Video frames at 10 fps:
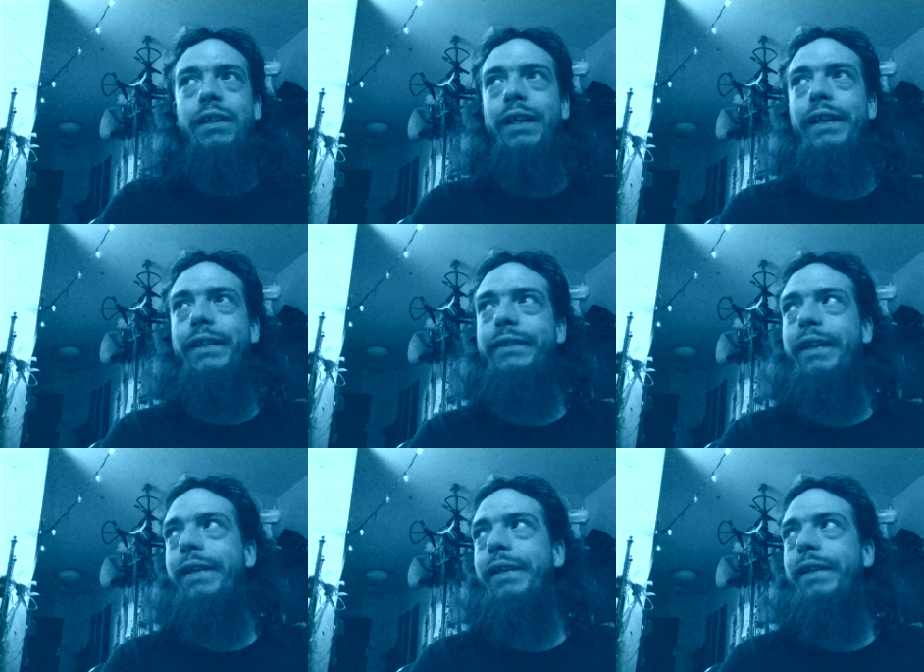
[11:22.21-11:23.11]
And
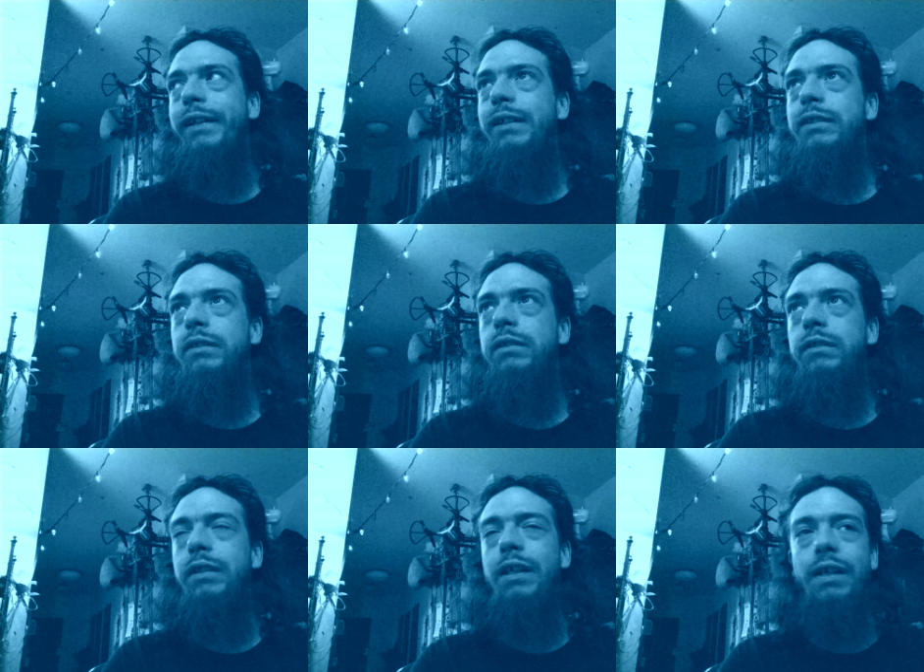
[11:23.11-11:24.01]
uh,
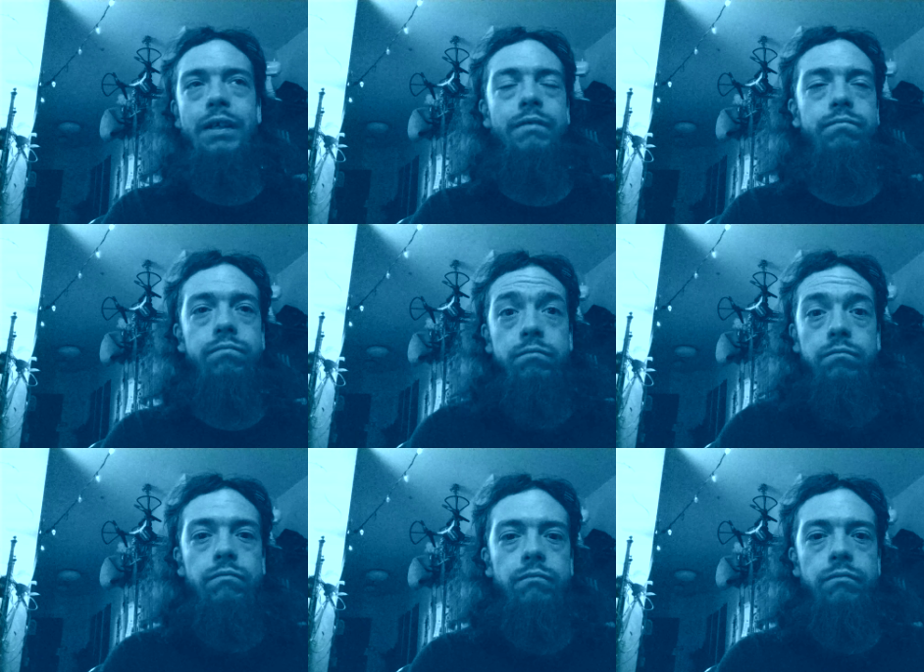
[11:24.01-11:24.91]
yeah,
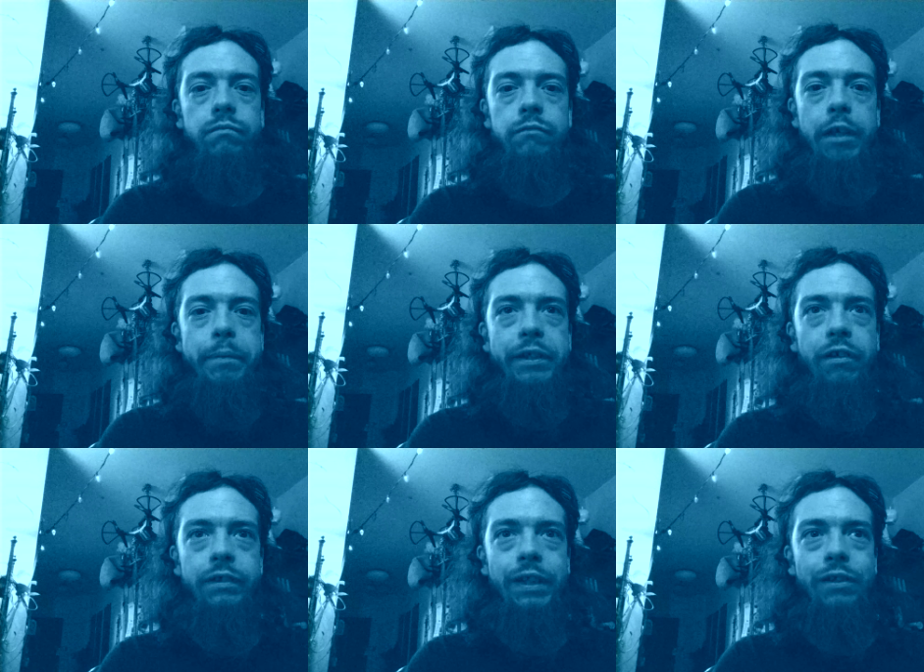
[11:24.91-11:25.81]
maybe
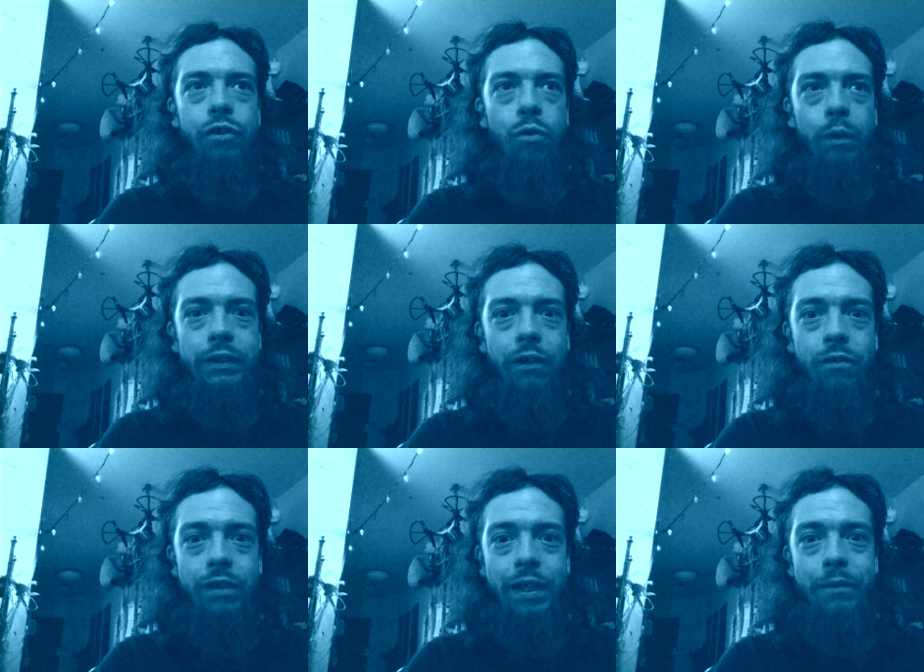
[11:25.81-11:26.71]
turn it into a window
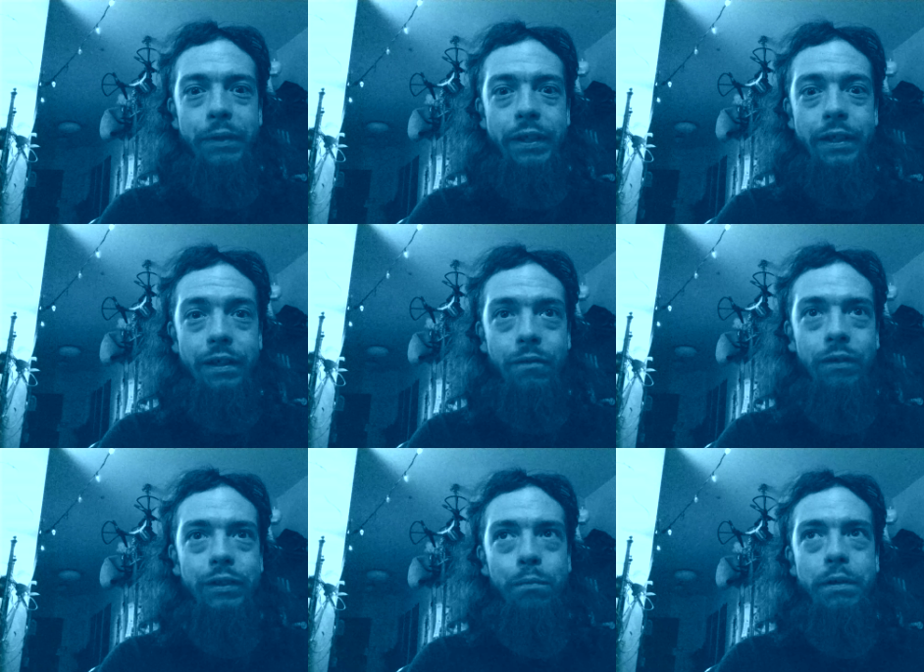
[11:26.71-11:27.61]
TV,
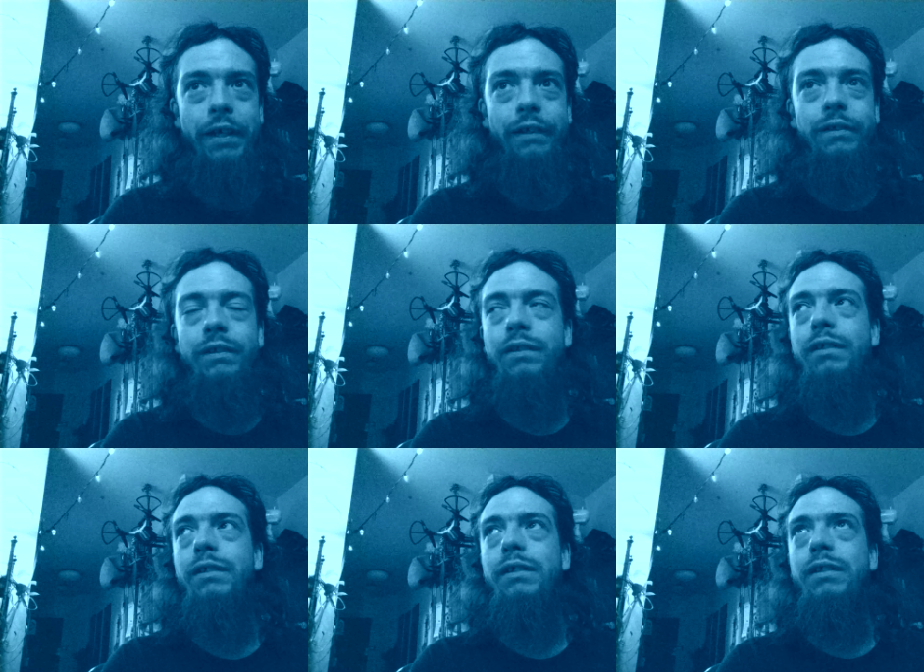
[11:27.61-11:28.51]
window panel.
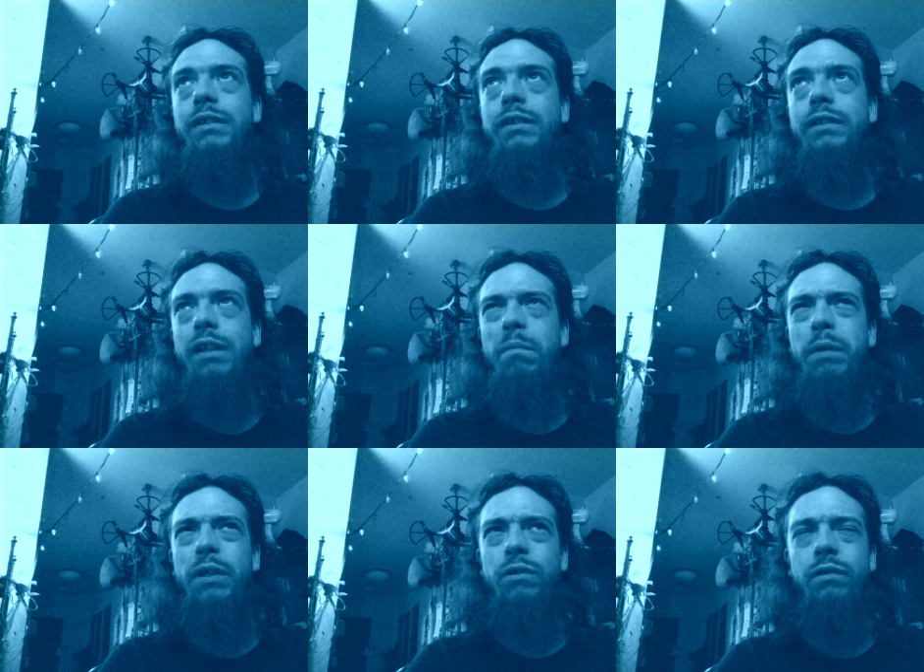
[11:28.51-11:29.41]
That'd
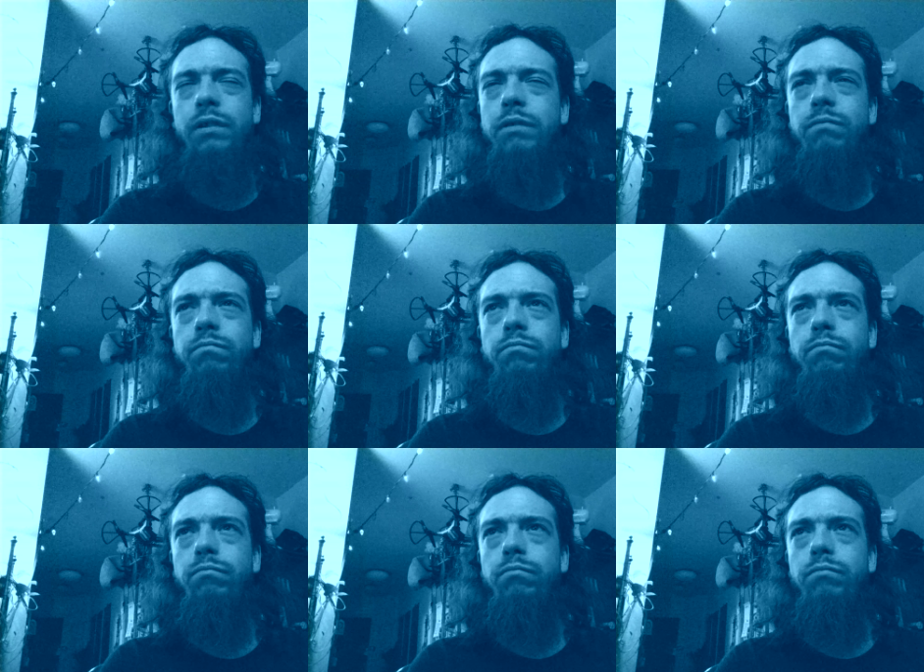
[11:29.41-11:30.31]
be cool.
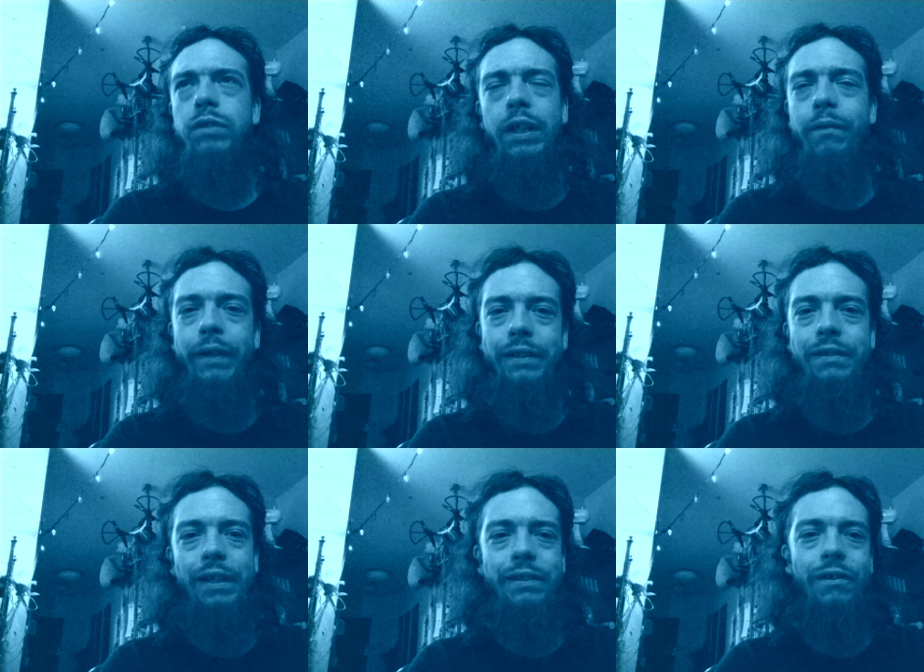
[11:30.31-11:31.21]
Anyways,
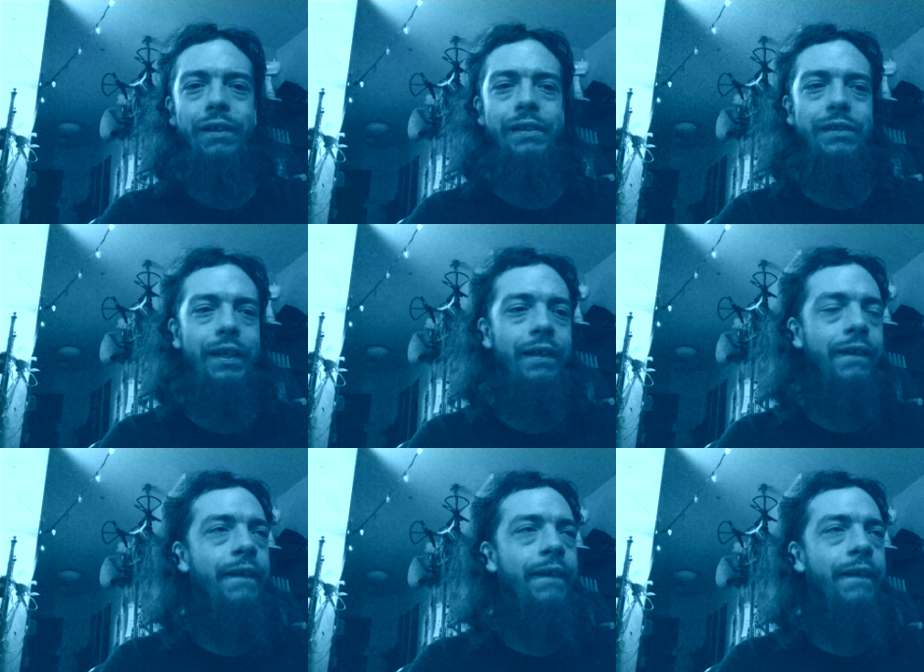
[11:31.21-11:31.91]
that's all I'm gonna say.